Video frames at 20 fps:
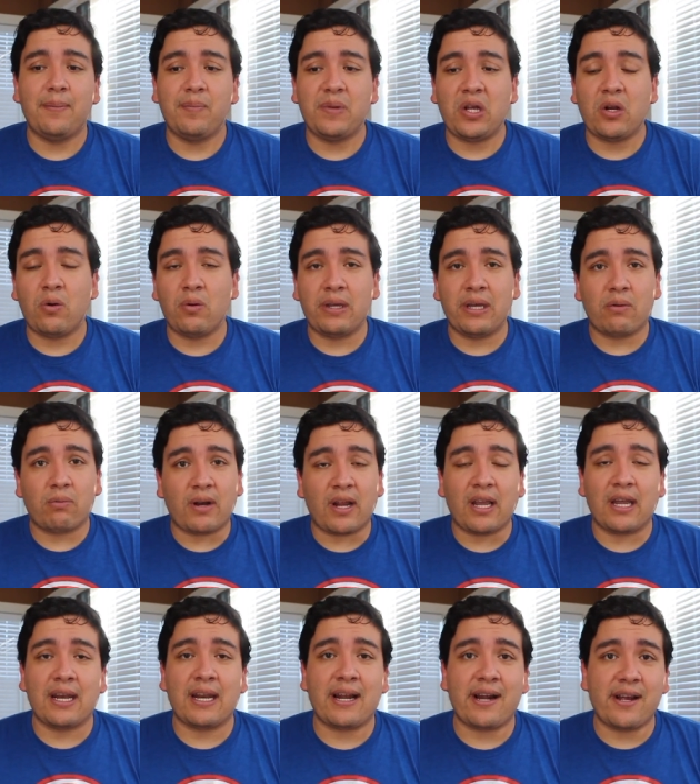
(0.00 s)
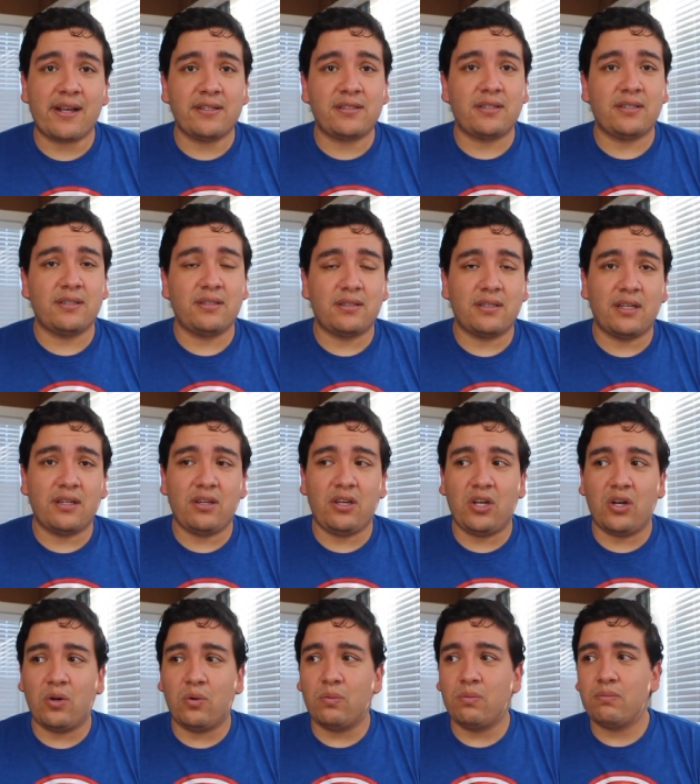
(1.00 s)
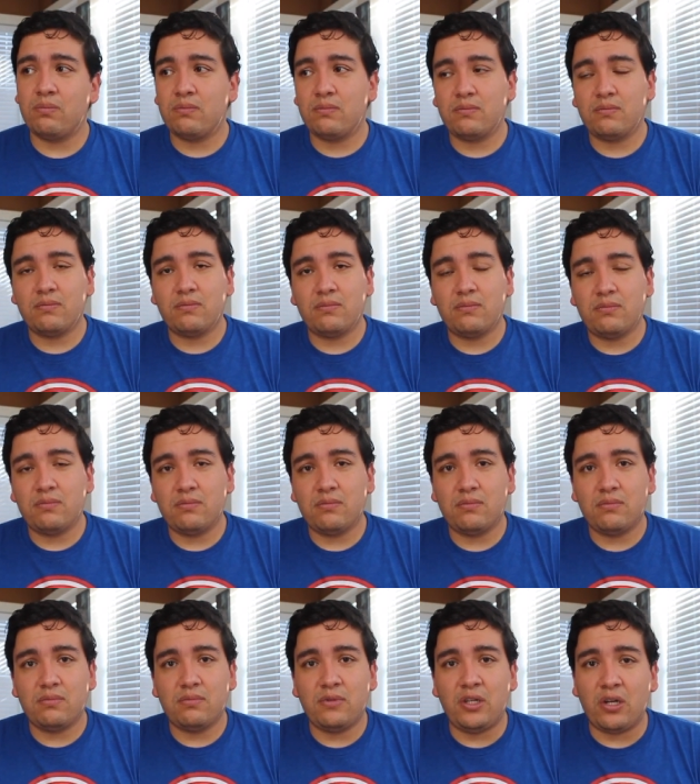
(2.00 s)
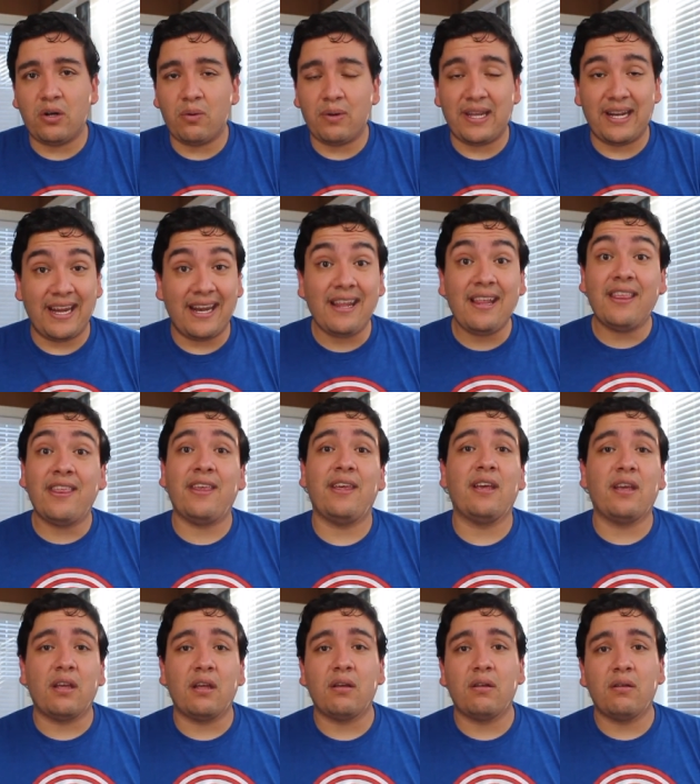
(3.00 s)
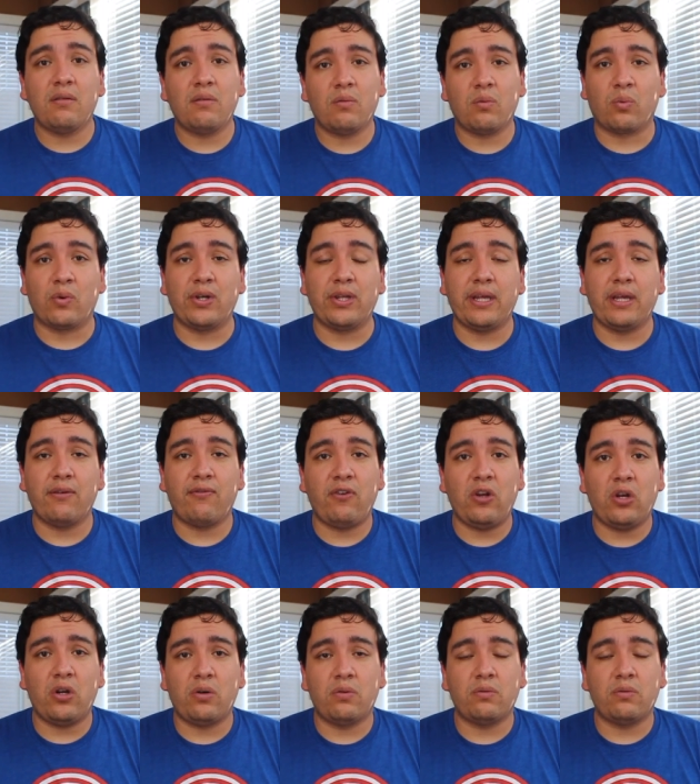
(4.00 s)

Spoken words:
You don't get recognized, and you don't get anything really if you